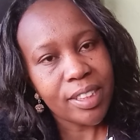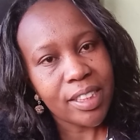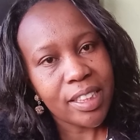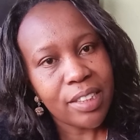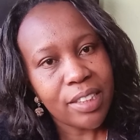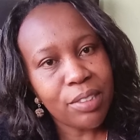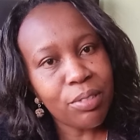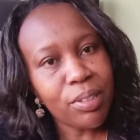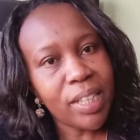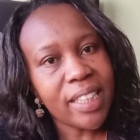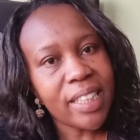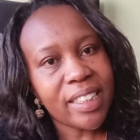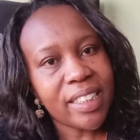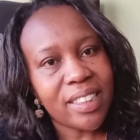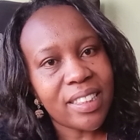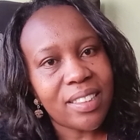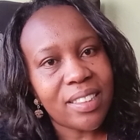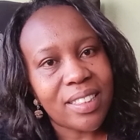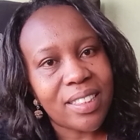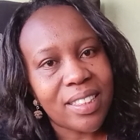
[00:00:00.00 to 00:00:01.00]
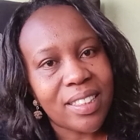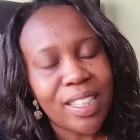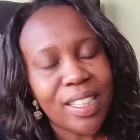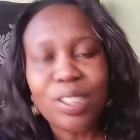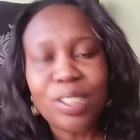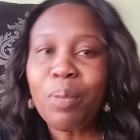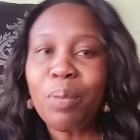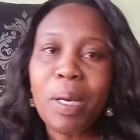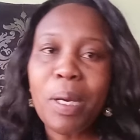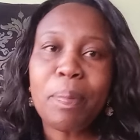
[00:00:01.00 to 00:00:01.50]
Do you get the gist?
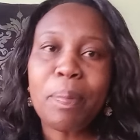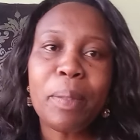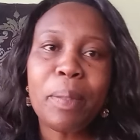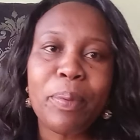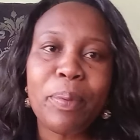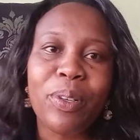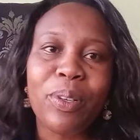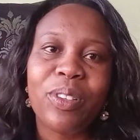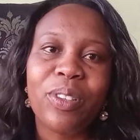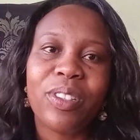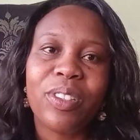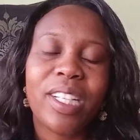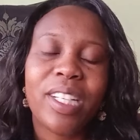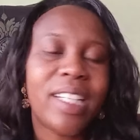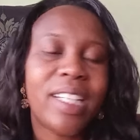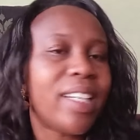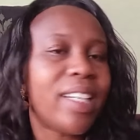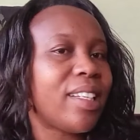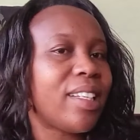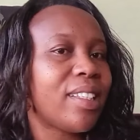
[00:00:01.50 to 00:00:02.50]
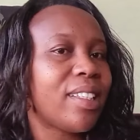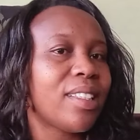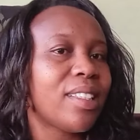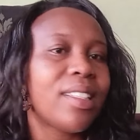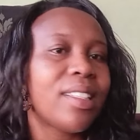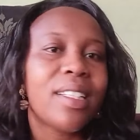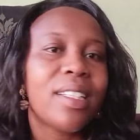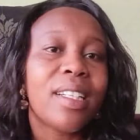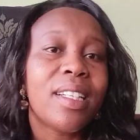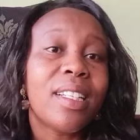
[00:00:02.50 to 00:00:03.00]
So my people,
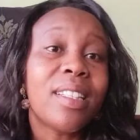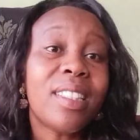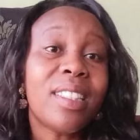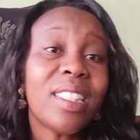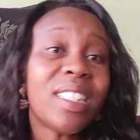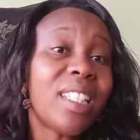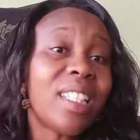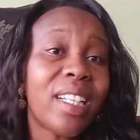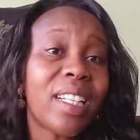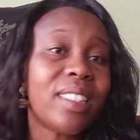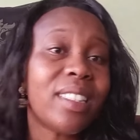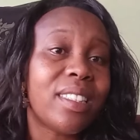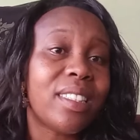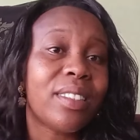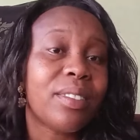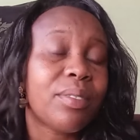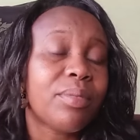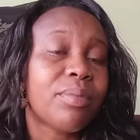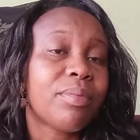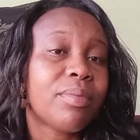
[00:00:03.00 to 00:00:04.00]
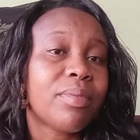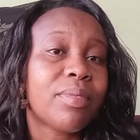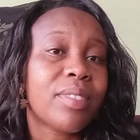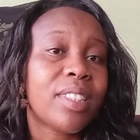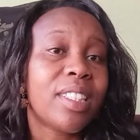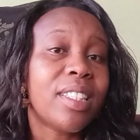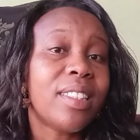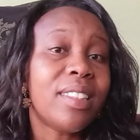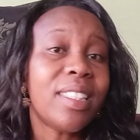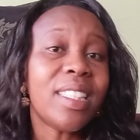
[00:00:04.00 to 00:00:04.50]
this lady,
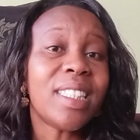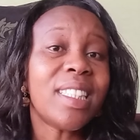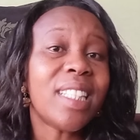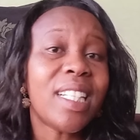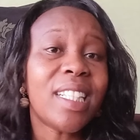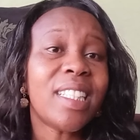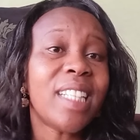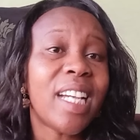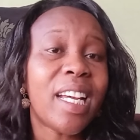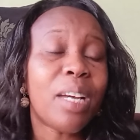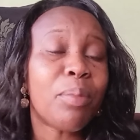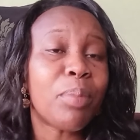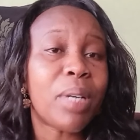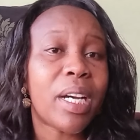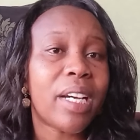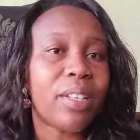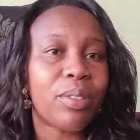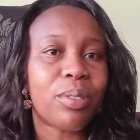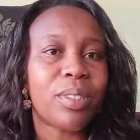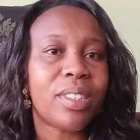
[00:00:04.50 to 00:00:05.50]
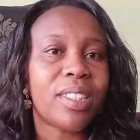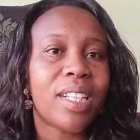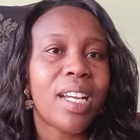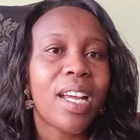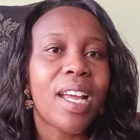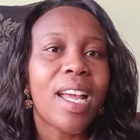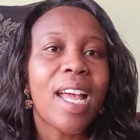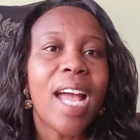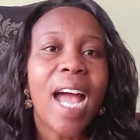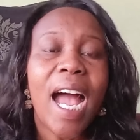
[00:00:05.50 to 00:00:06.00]
I am Carrot.
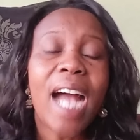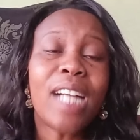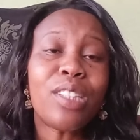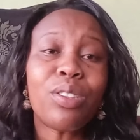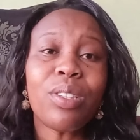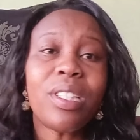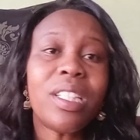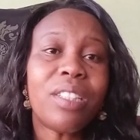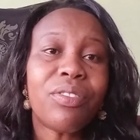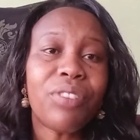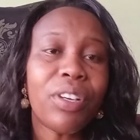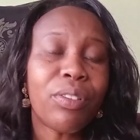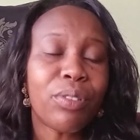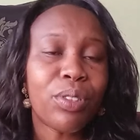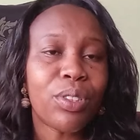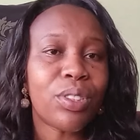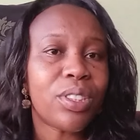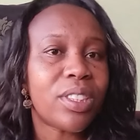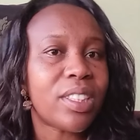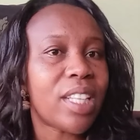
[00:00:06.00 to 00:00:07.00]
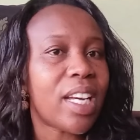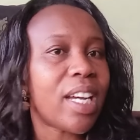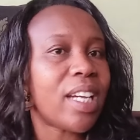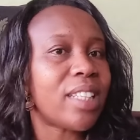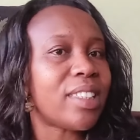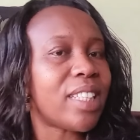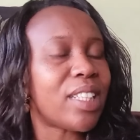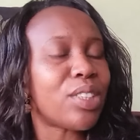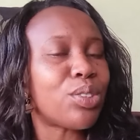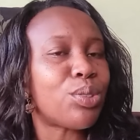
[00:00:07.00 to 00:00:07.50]
Actually, if I was
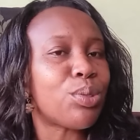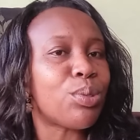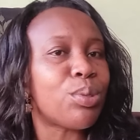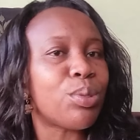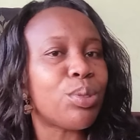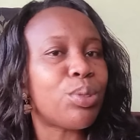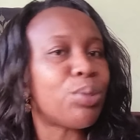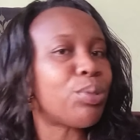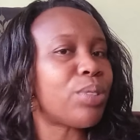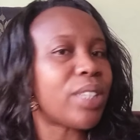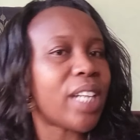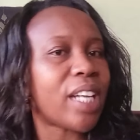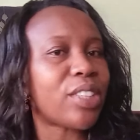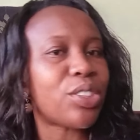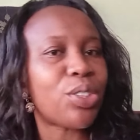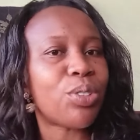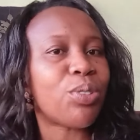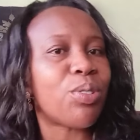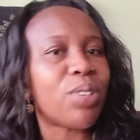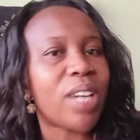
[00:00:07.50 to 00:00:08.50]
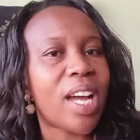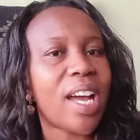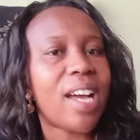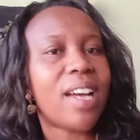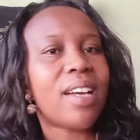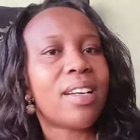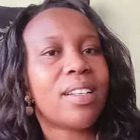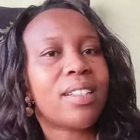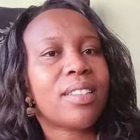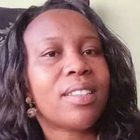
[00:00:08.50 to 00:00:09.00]
just to do reaction on
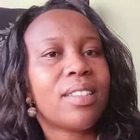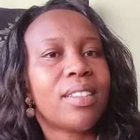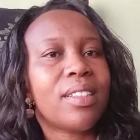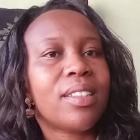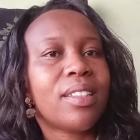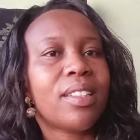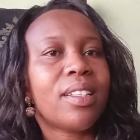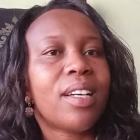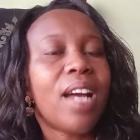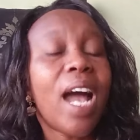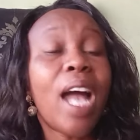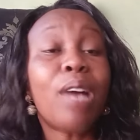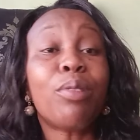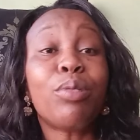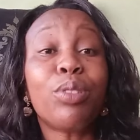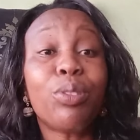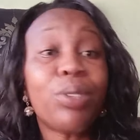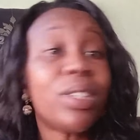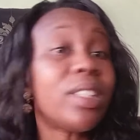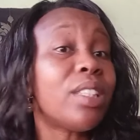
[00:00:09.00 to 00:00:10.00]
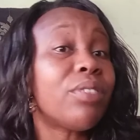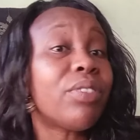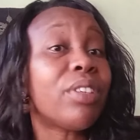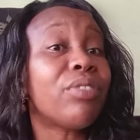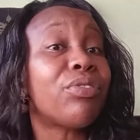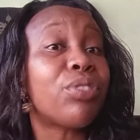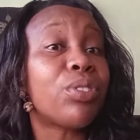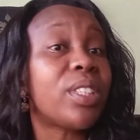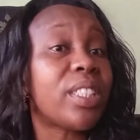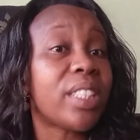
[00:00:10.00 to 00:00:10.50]
her, I would do it even
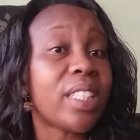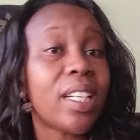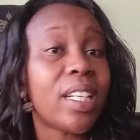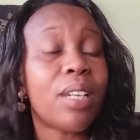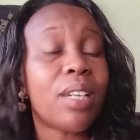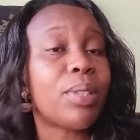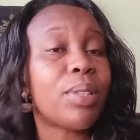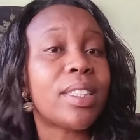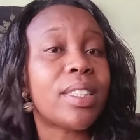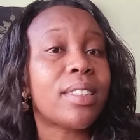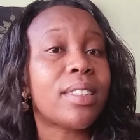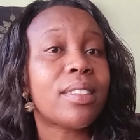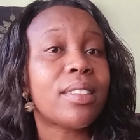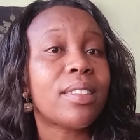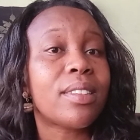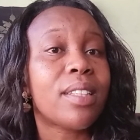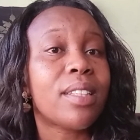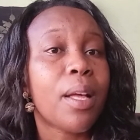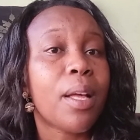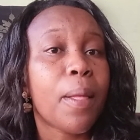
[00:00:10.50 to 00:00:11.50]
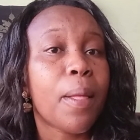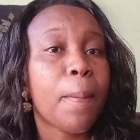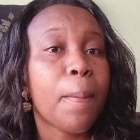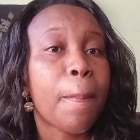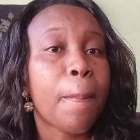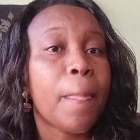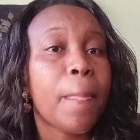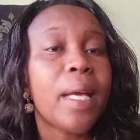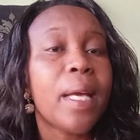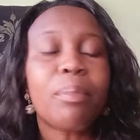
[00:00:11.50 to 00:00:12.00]
for 3 hours.
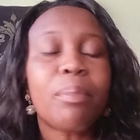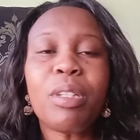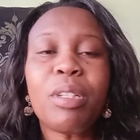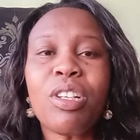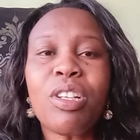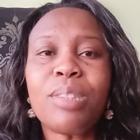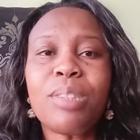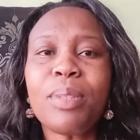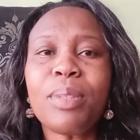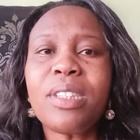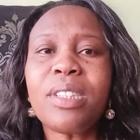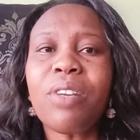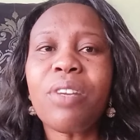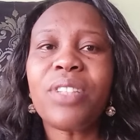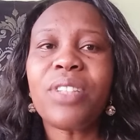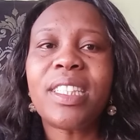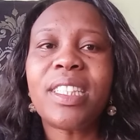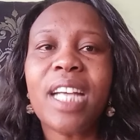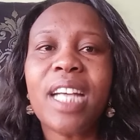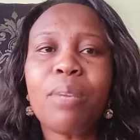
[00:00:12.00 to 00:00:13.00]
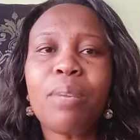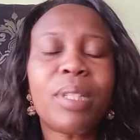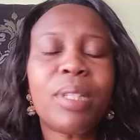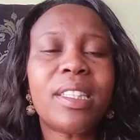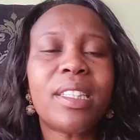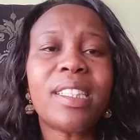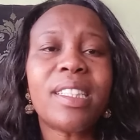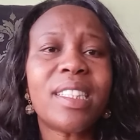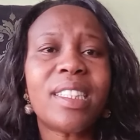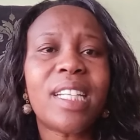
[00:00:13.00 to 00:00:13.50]
Because most of the time, the
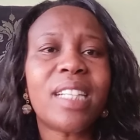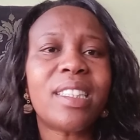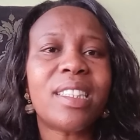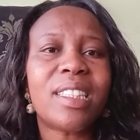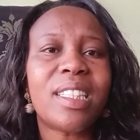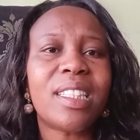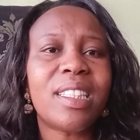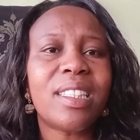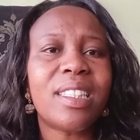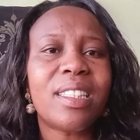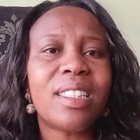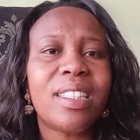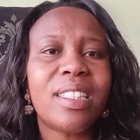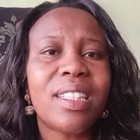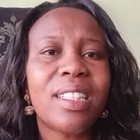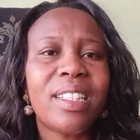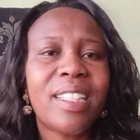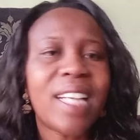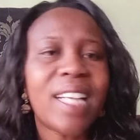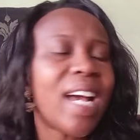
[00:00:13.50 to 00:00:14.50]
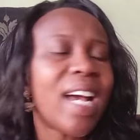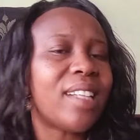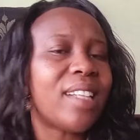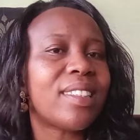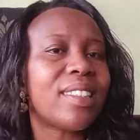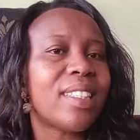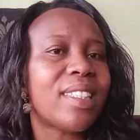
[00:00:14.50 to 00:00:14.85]
things that she does